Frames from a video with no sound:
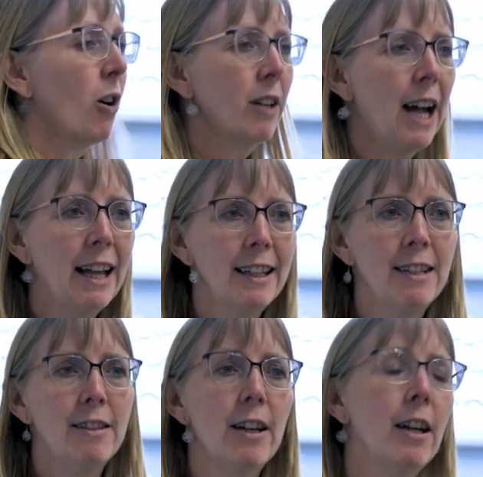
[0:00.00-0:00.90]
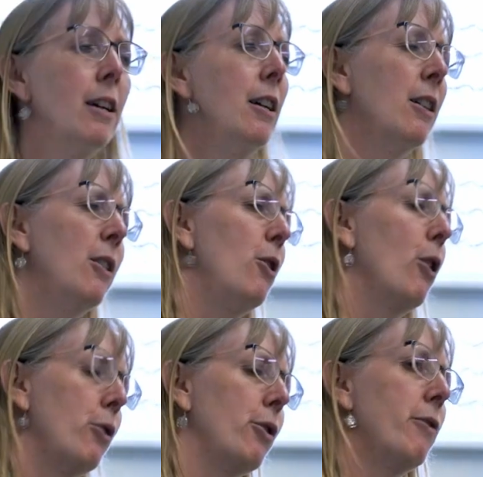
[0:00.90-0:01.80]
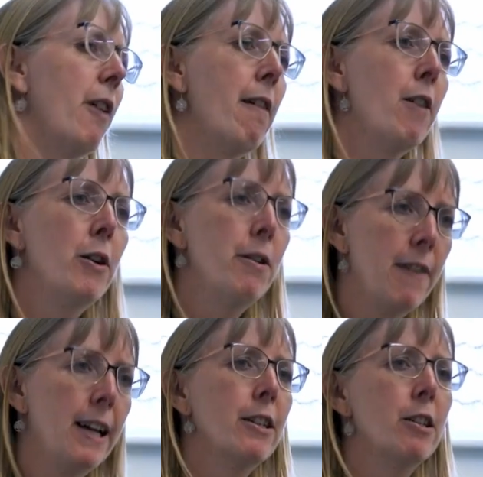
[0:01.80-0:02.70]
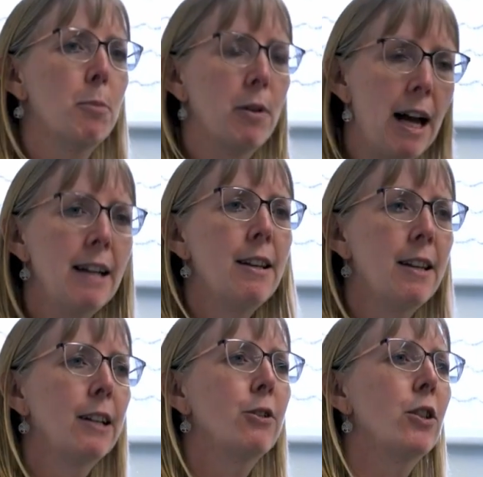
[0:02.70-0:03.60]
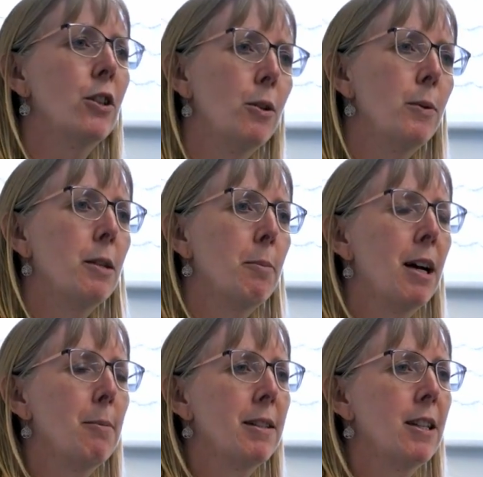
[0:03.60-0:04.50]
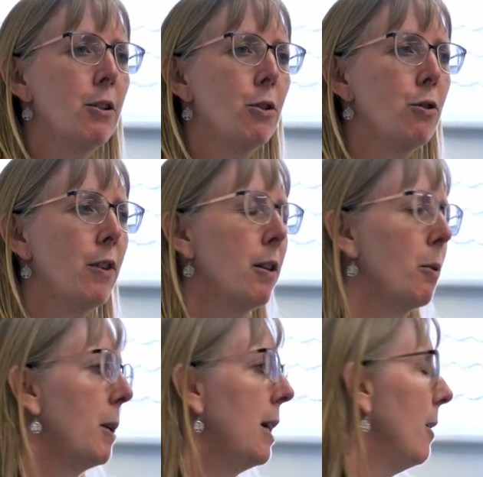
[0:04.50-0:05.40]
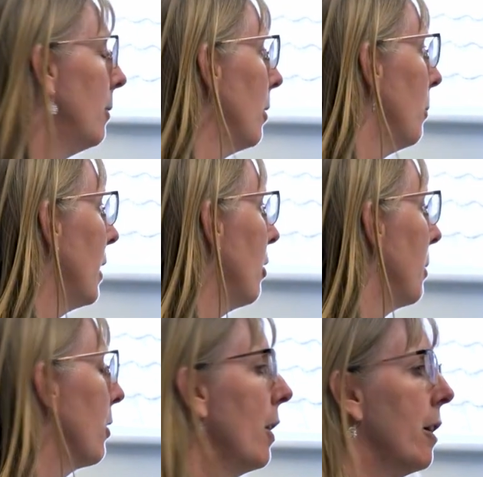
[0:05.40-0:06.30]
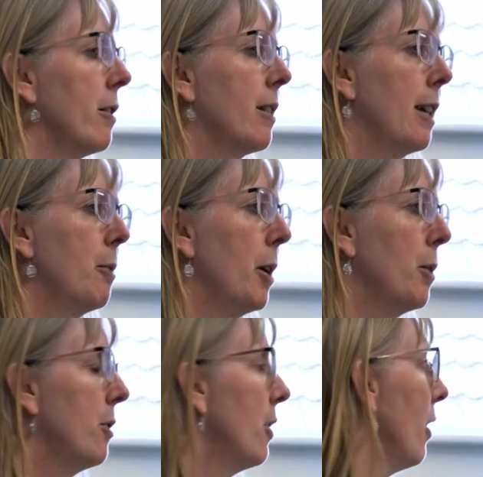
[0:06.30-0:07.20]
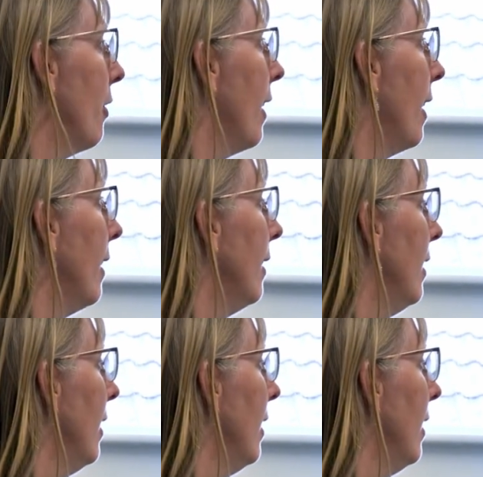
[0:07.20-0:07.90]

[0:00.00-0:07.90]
on calendar, not just for our own events, but anything to do with the biomass industry that we come across gets posted on there.